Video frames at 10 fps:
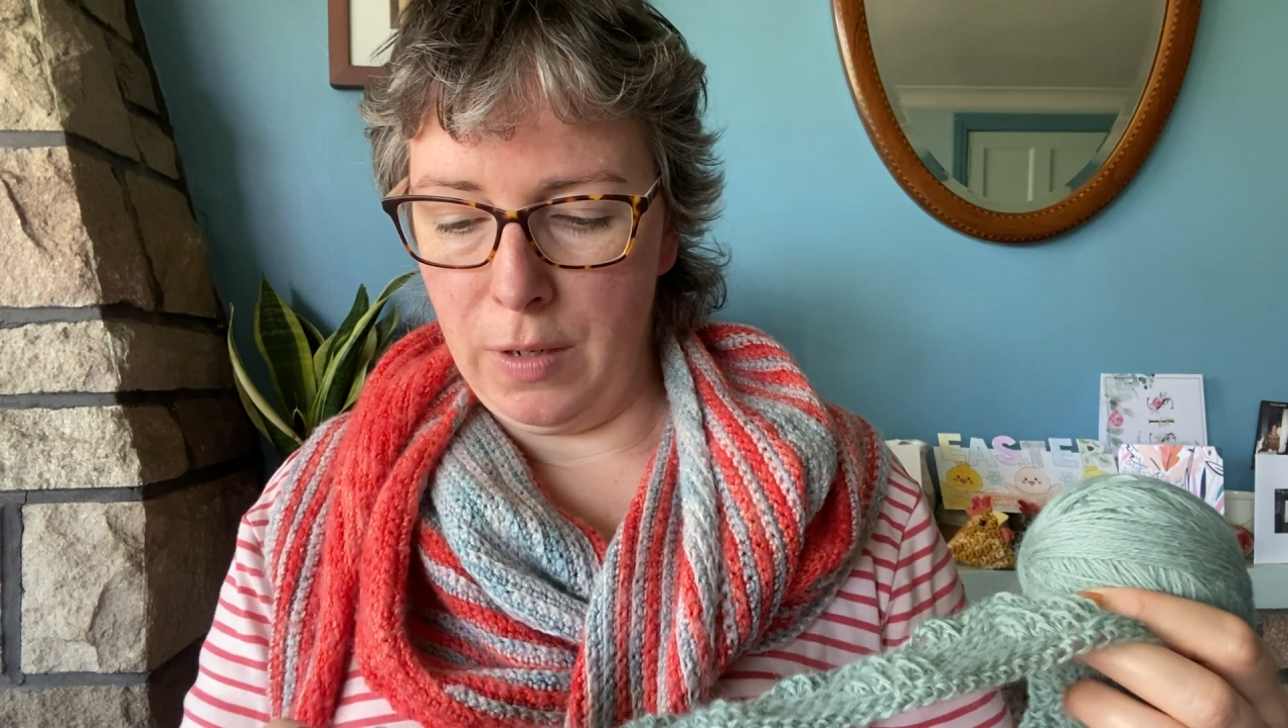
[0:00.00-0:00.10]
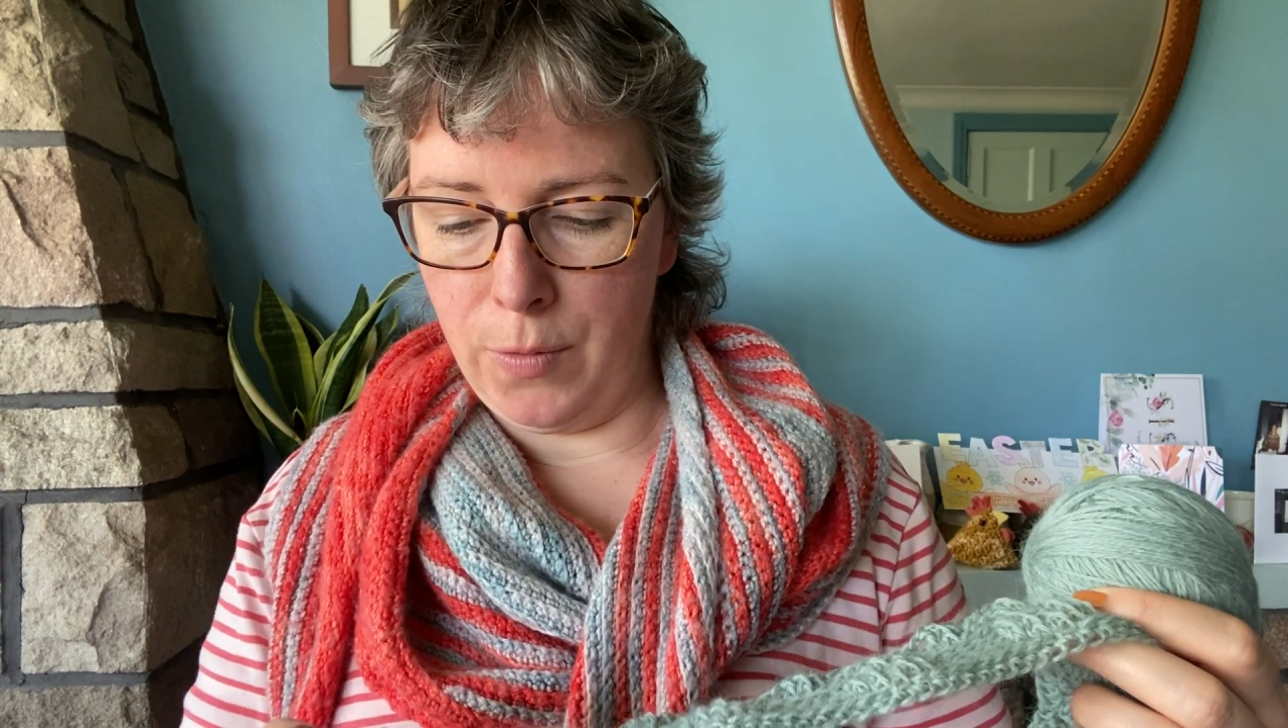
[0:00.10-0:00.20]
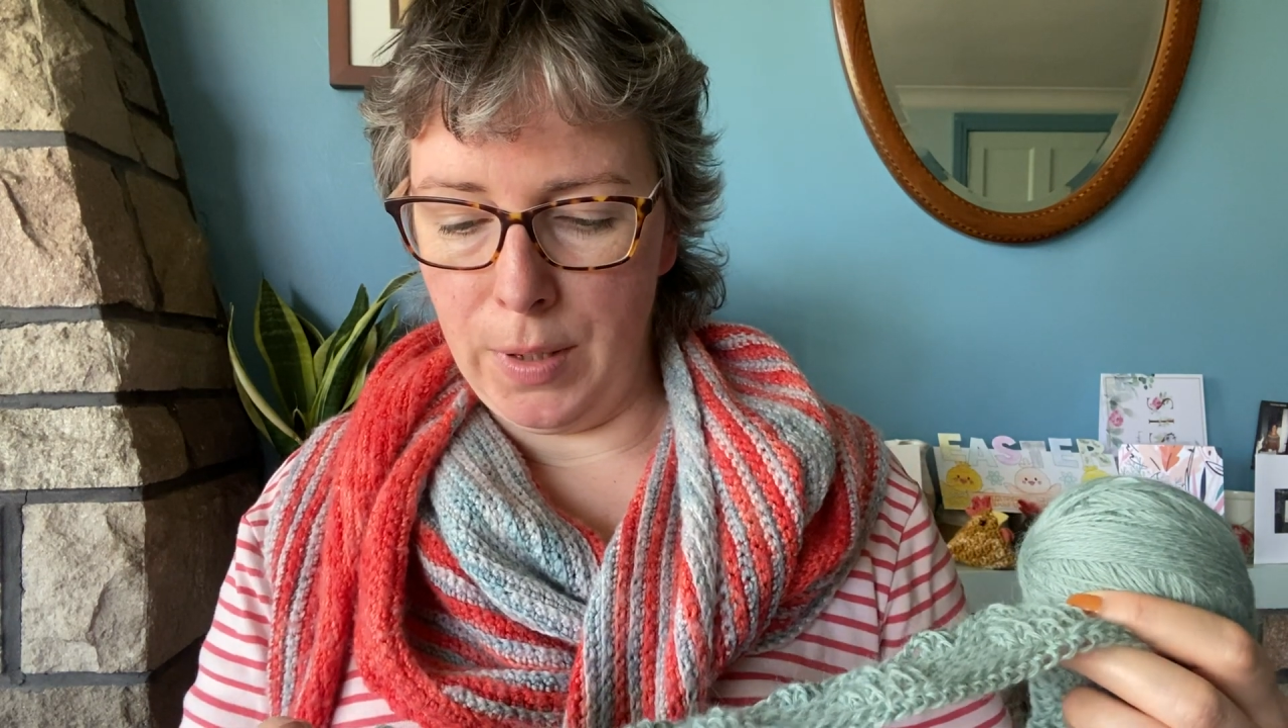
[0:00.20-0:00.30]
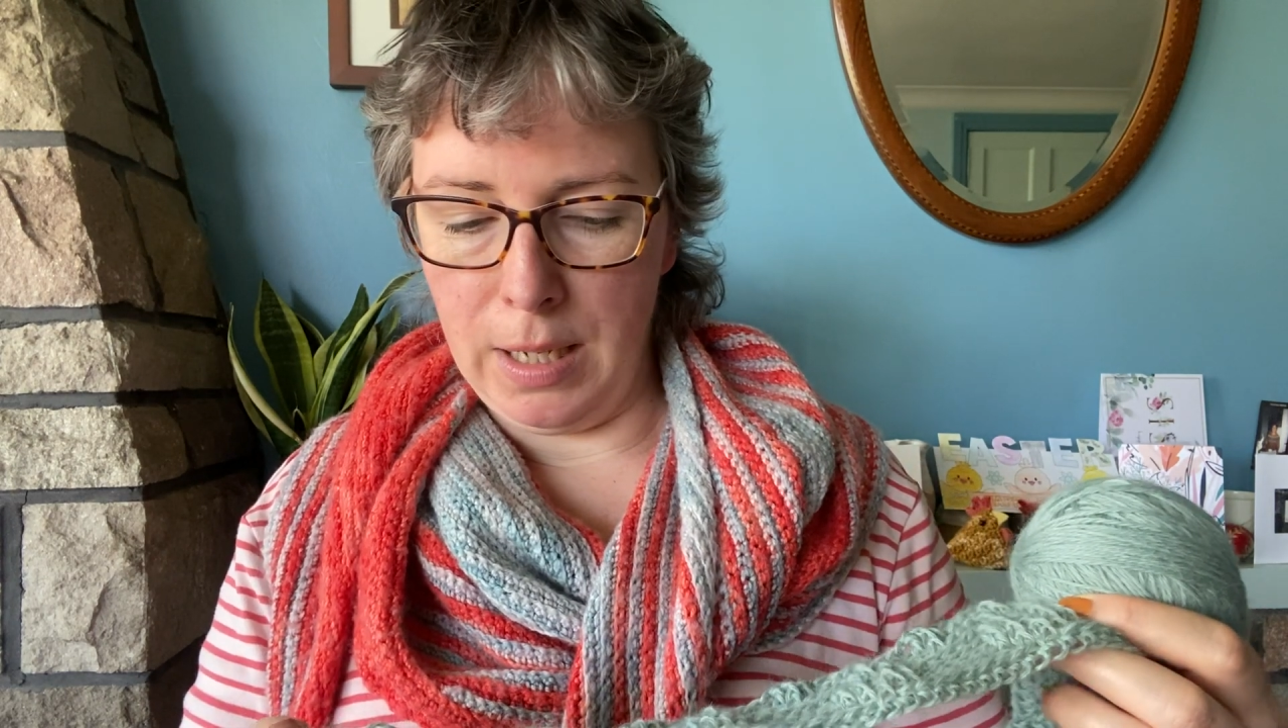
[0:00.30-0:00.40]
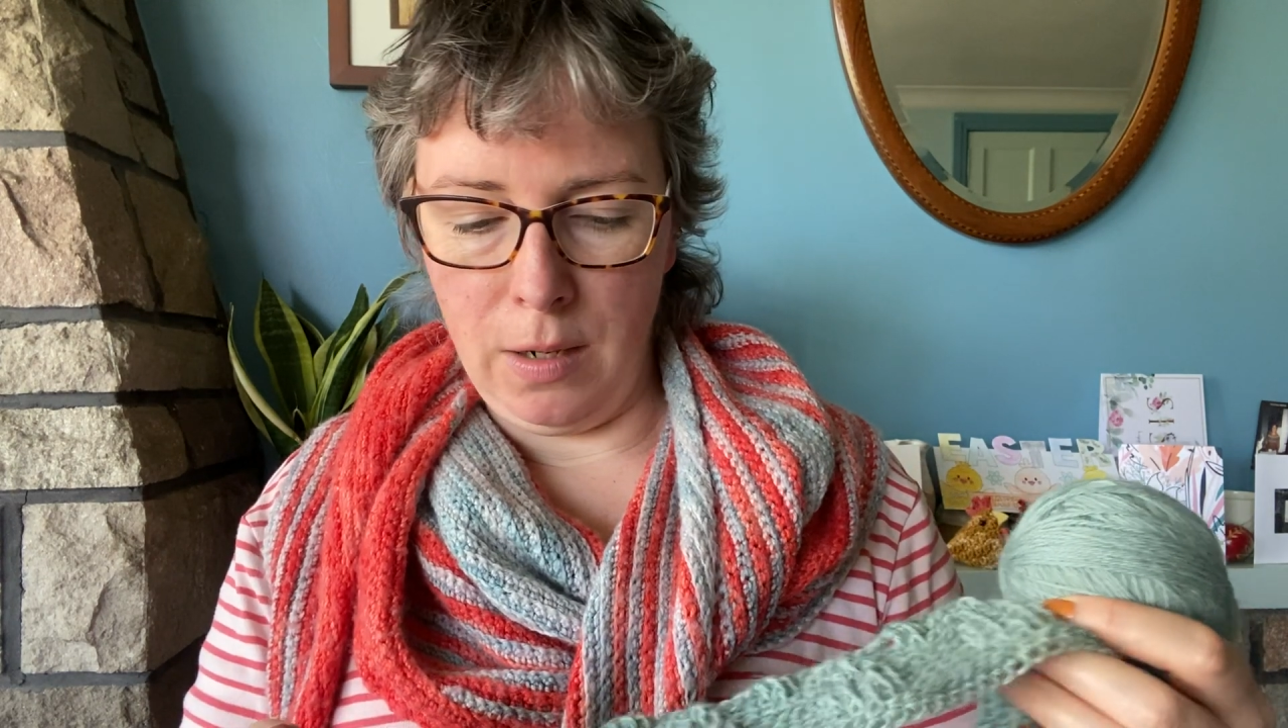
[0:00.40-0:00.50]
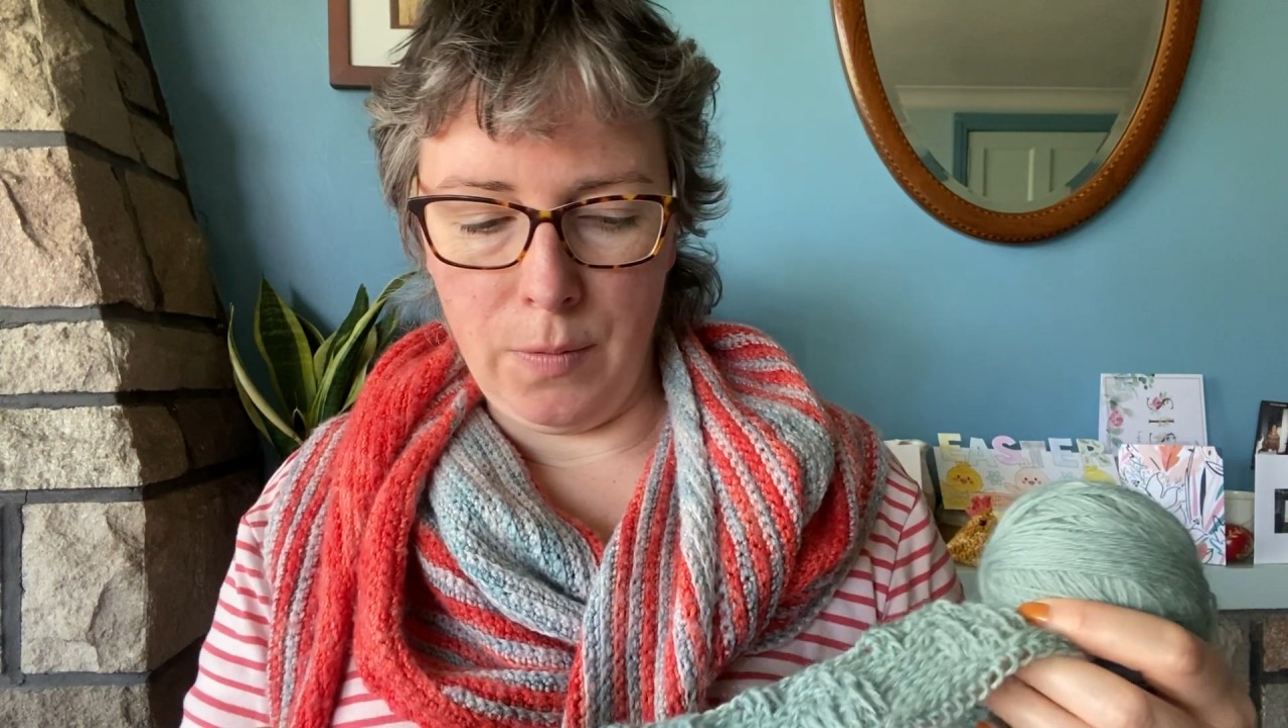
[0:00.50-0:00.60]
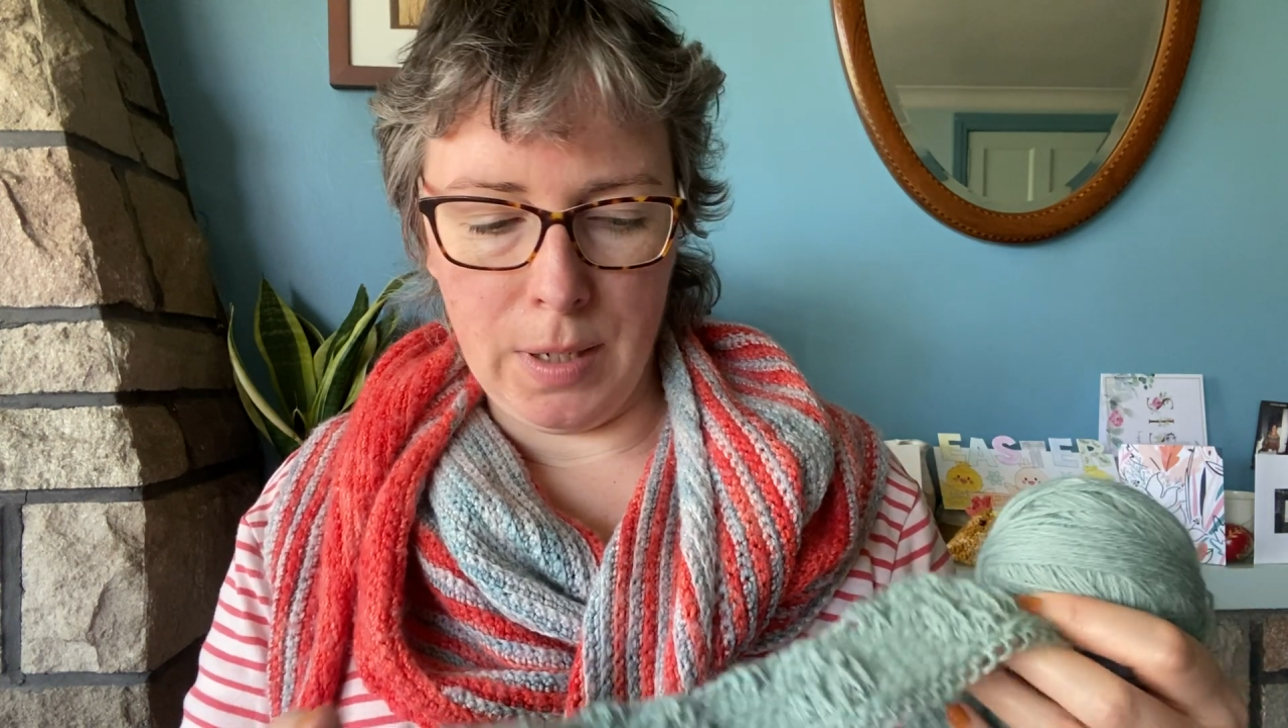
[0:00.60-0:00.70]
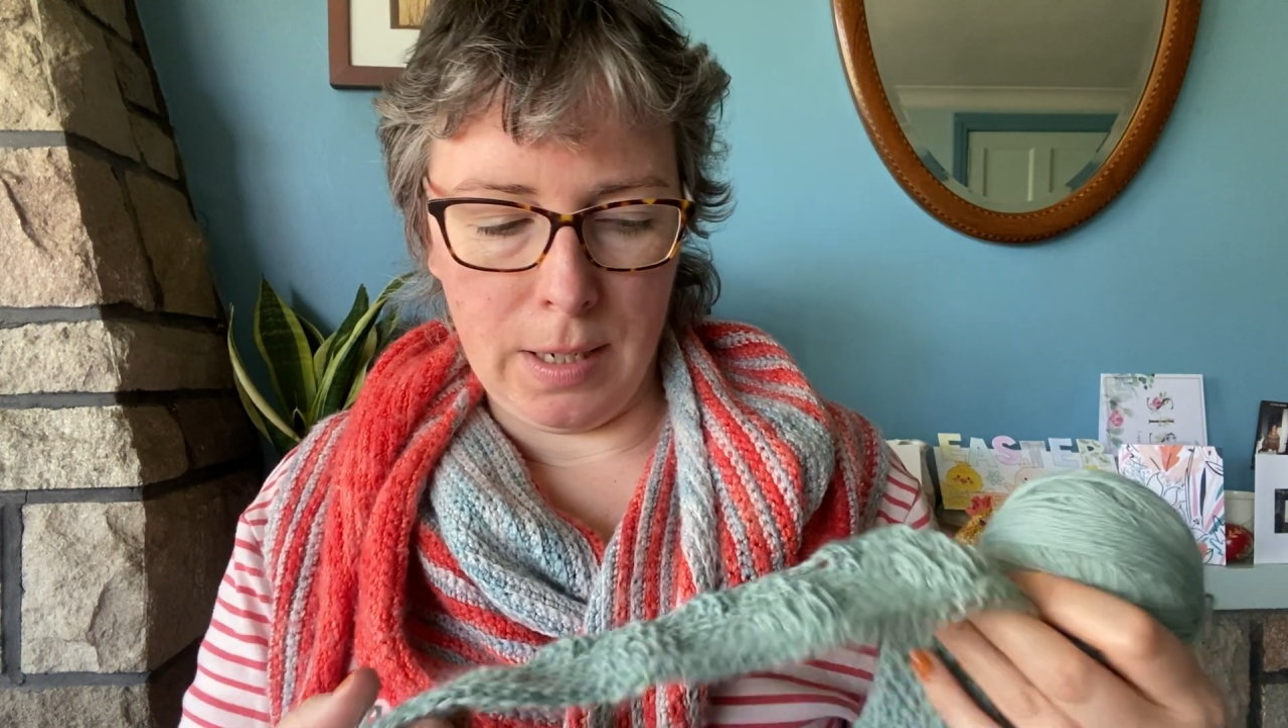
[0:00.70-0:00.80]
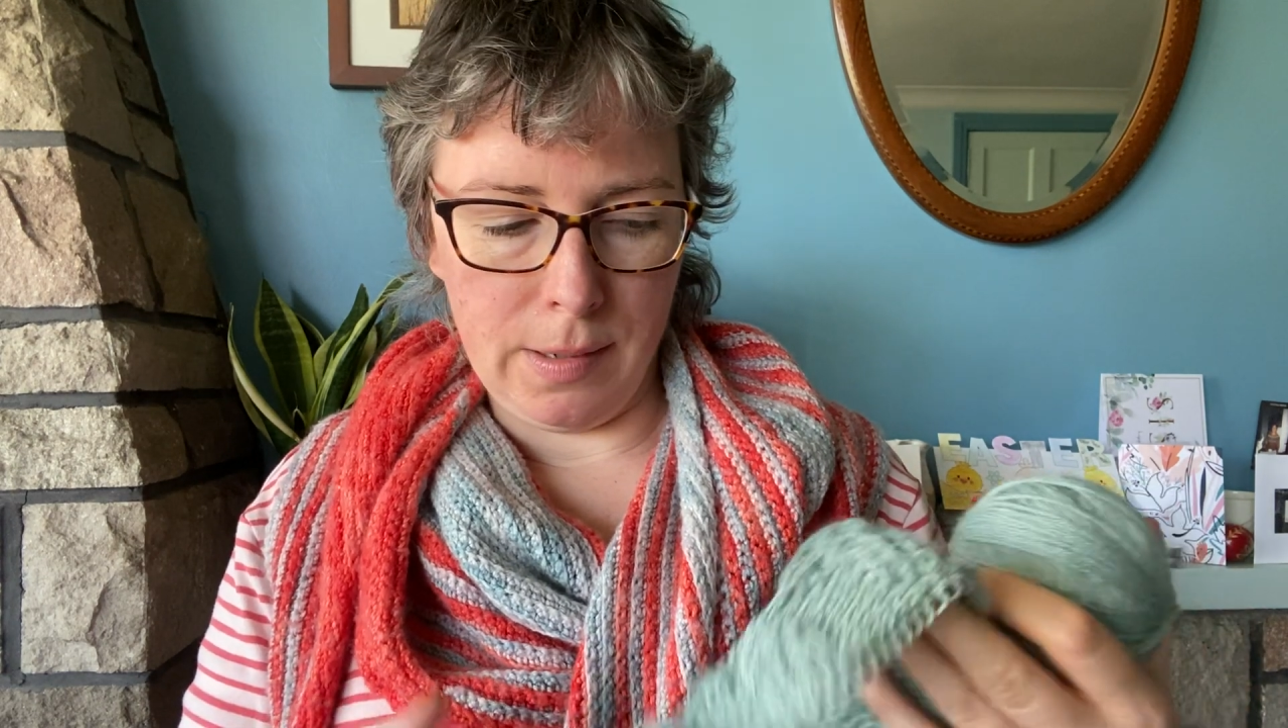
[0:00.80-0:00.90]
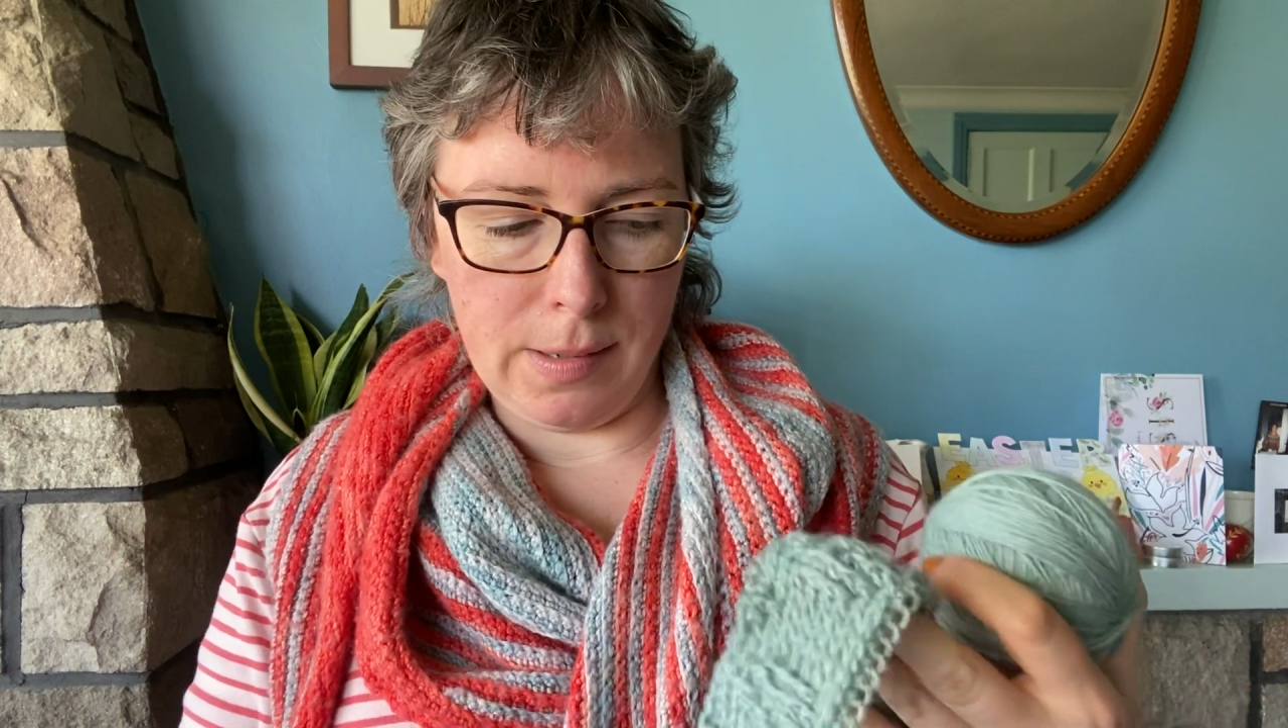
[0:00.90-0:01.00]
for the
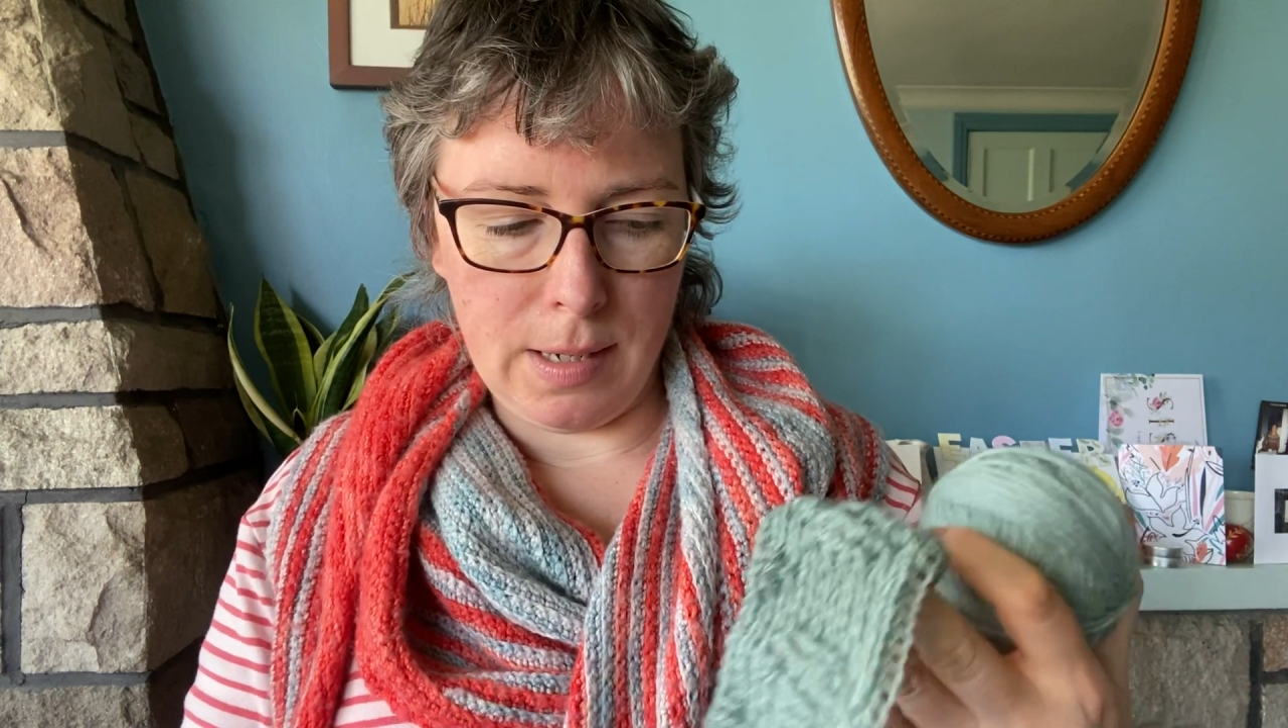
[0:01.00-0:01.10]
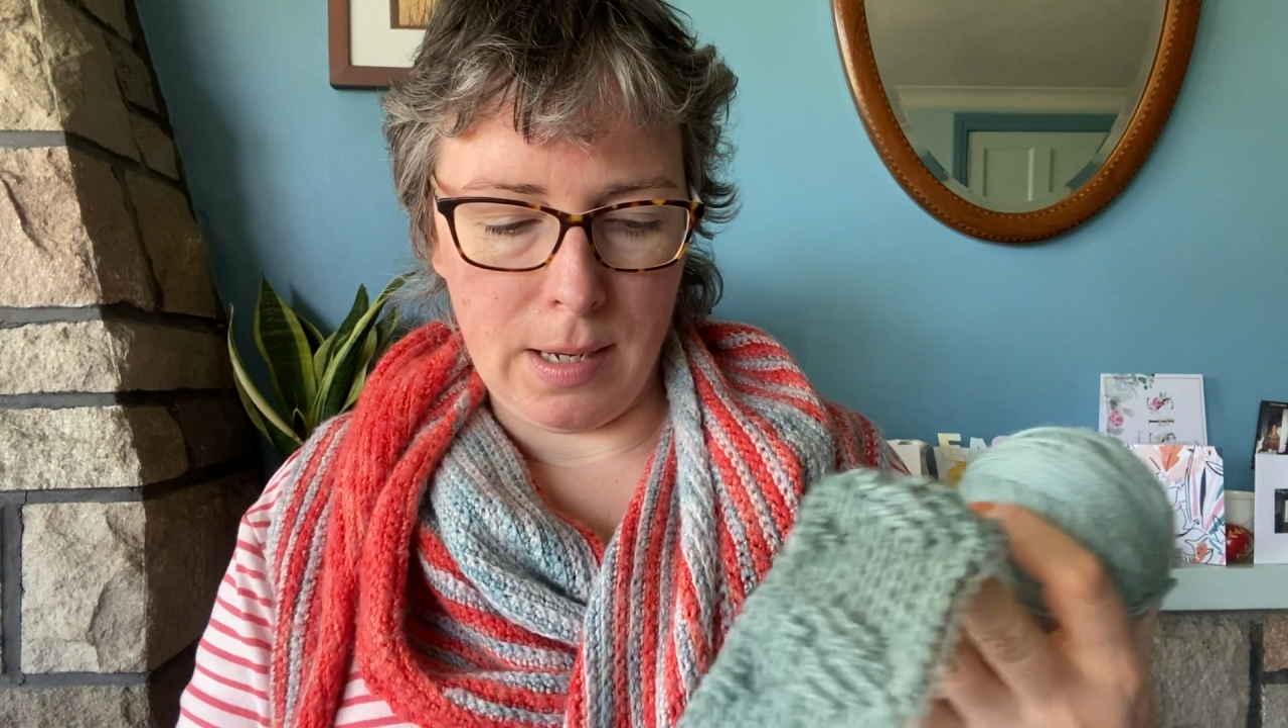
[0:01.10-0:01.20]
evenings,